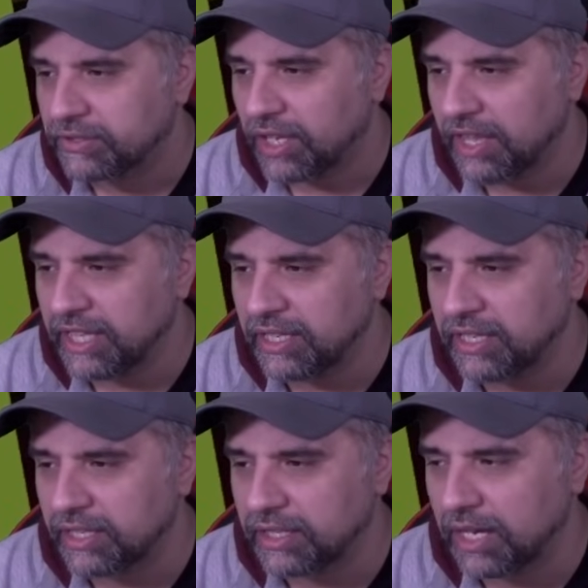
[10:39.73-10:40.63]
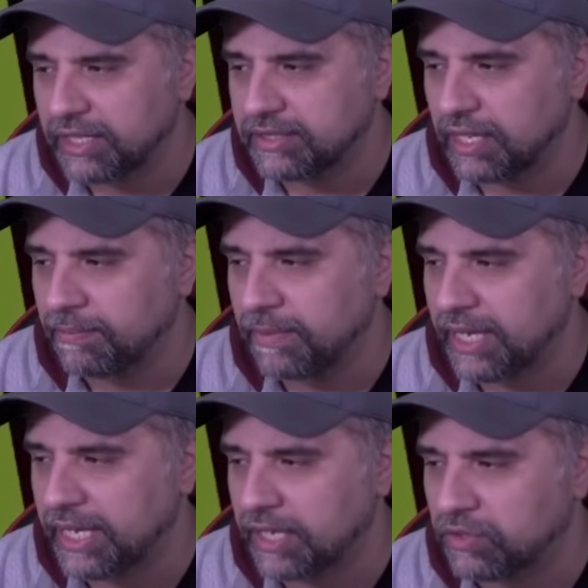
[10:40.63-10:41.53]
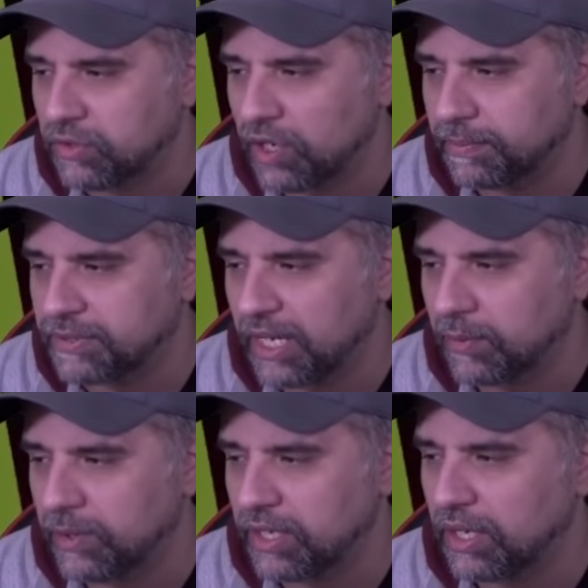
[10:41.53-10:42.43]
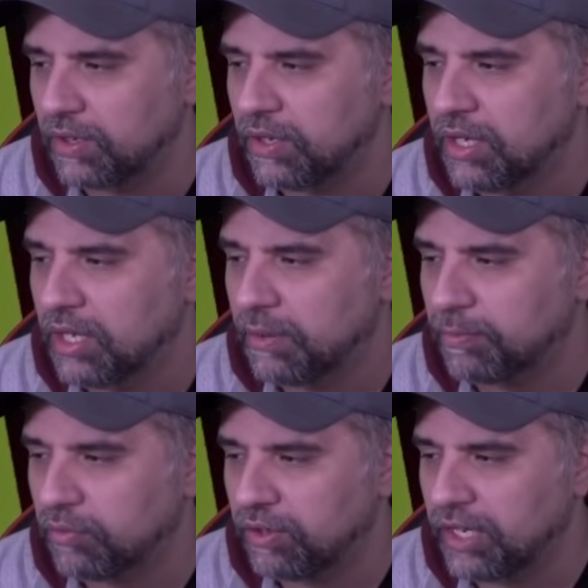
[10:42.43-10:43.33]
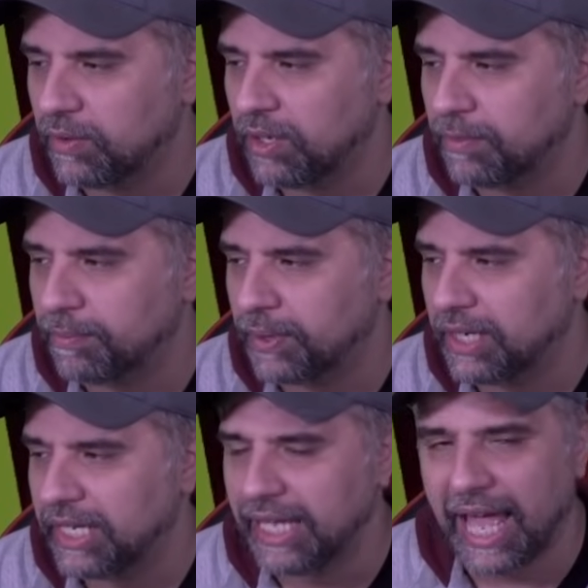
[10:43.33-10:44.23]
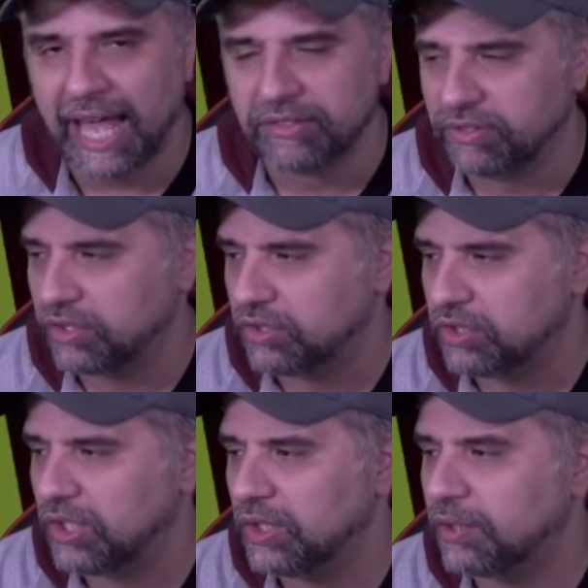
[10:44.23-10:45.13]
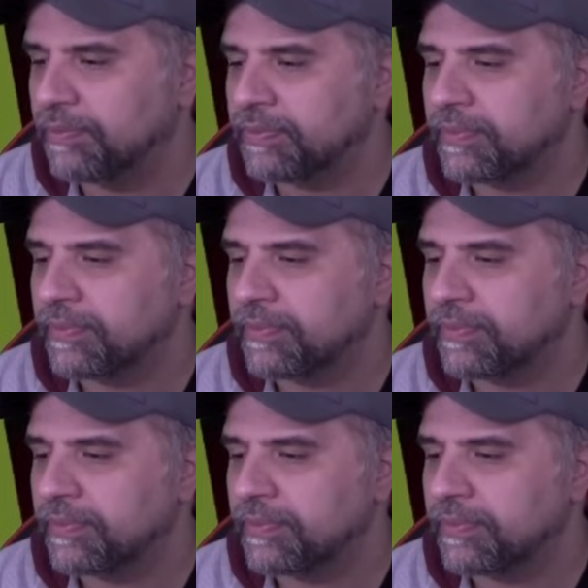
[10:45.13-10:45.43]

So I think Niakate may get dropped and we go Murillo and Bolly as the two.